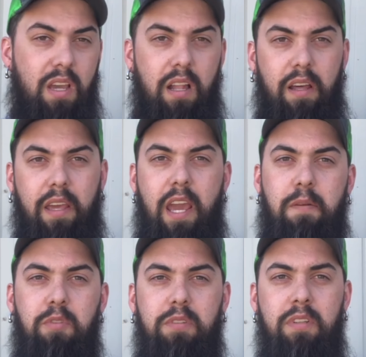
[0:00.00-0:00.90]
I'll let
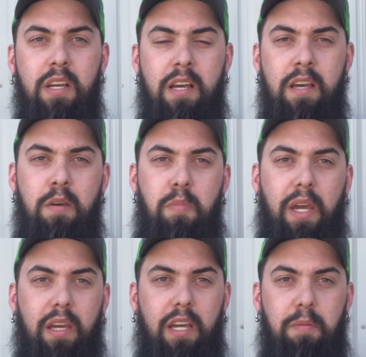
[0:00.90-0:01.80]
Cameron
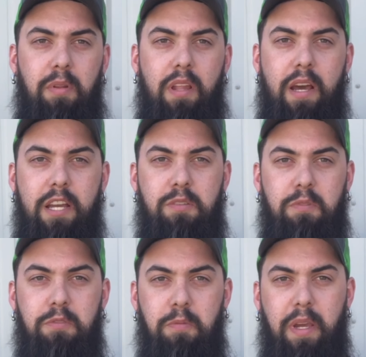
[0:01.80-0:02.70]
pick a couple of nice
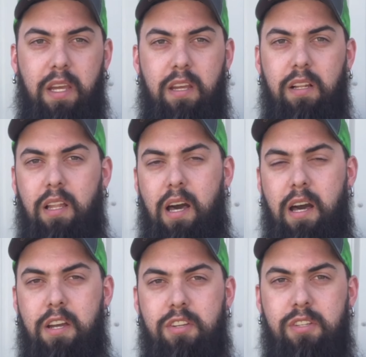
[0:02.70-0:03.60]
ones. We'll make a
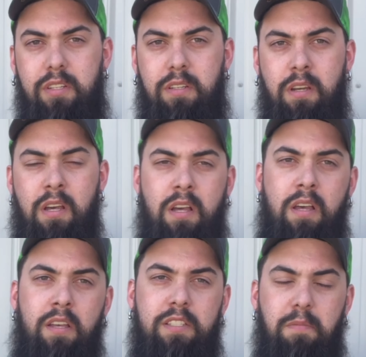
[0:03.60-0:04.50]
collage,
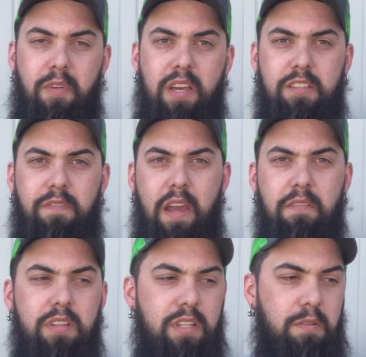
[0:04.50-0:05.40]
some of his
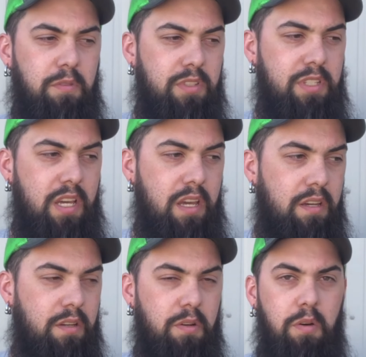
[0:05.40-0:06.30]
favorites, and we'll see
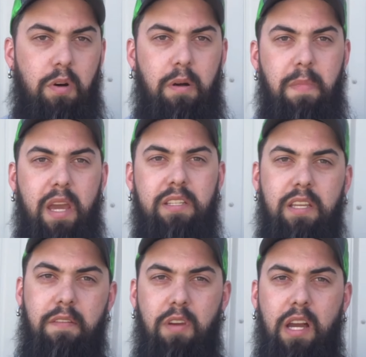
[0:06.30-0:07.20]
who all makes it.
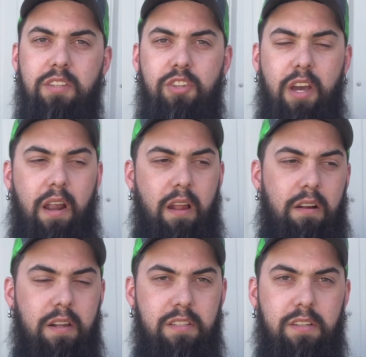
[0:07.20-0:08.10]
Give you guys a shout out
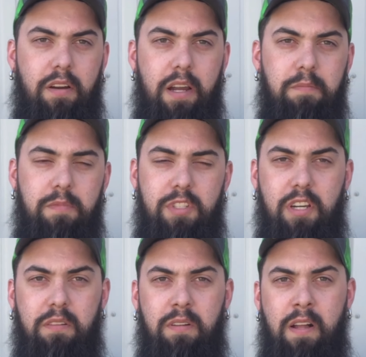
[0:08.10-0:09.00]
on Instagram.
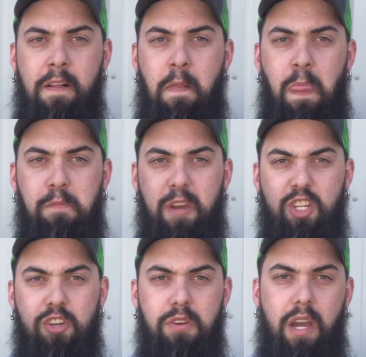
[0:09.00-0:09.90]
So make
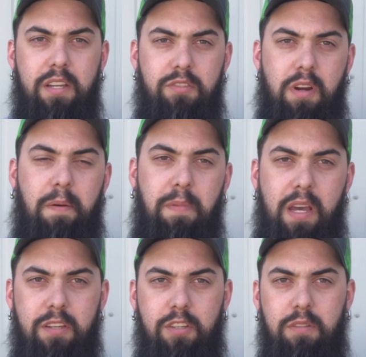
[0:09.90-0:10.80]
sure you guys drop
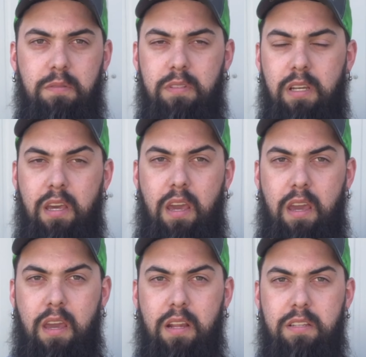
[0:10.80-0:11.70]
that too.
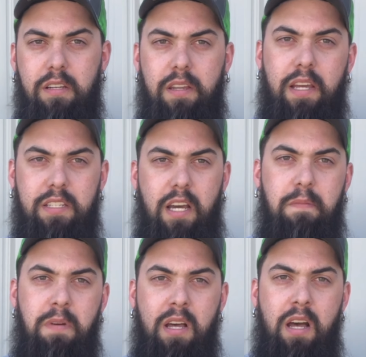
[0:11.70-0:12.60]
And until next
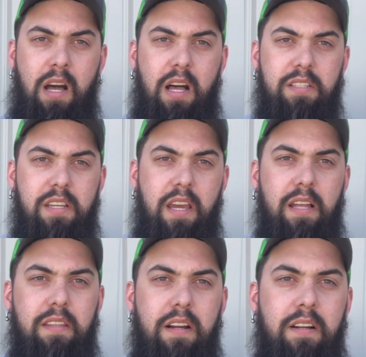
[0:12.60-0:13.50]
time, I'll see you
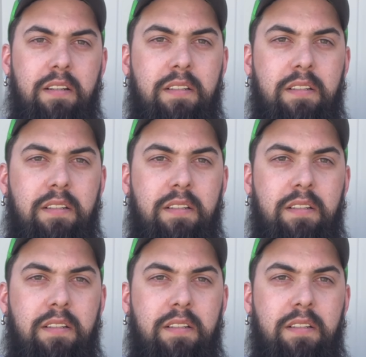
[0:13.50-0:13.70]
out there.